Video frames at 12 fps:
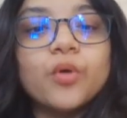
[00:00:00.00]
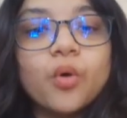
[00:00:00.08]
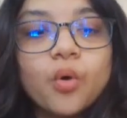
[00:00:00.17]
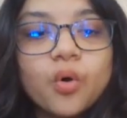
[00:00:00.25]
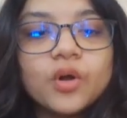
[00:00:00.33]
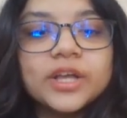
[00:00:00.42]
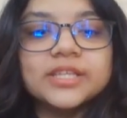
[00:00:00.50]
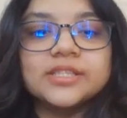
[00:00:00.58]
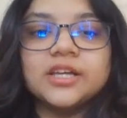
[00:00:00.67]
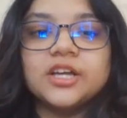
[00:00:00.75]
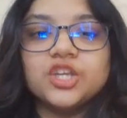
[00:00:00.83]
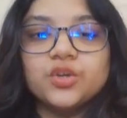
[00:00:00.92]
O is
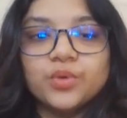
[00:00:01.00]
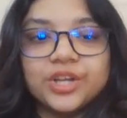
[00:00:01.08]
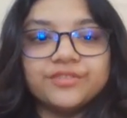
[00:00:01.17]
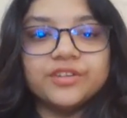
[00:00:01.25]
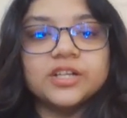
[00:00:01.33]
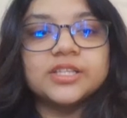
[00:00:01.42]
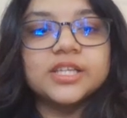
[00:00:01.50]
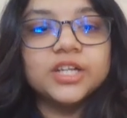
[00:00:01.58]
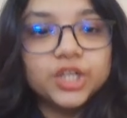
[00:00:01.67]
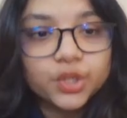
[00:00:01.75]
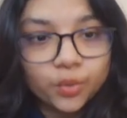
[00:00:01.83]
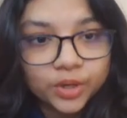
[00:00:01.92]
the universal
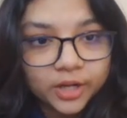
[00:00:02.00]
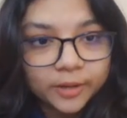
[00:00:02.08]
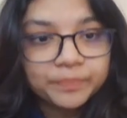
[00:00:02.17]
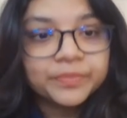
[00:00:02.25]
donor.